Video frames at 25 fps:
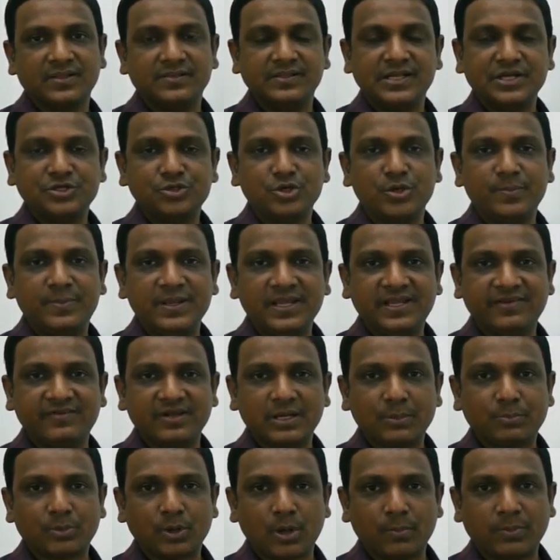They should be
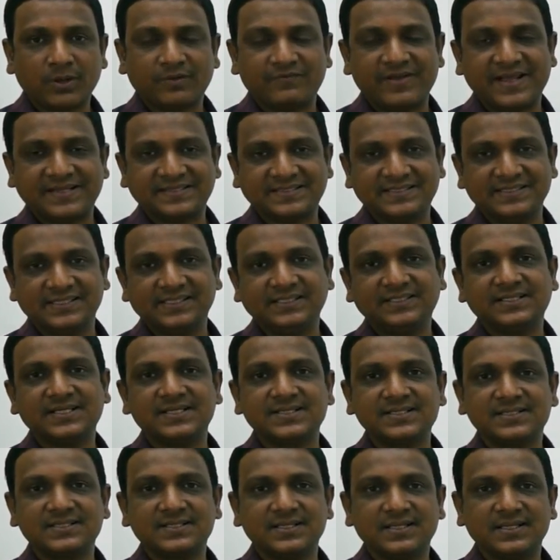given proper
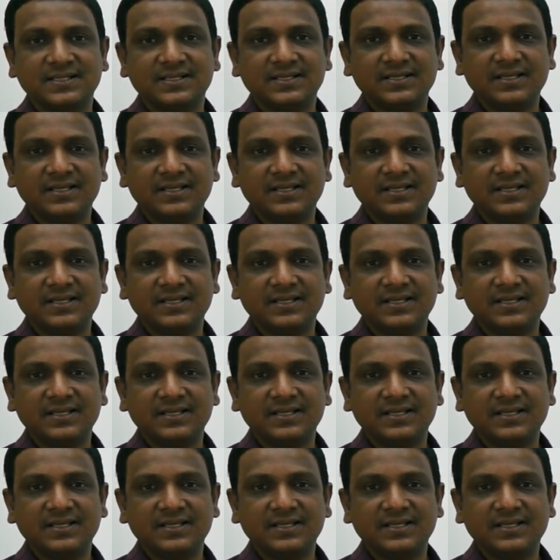vaccinations.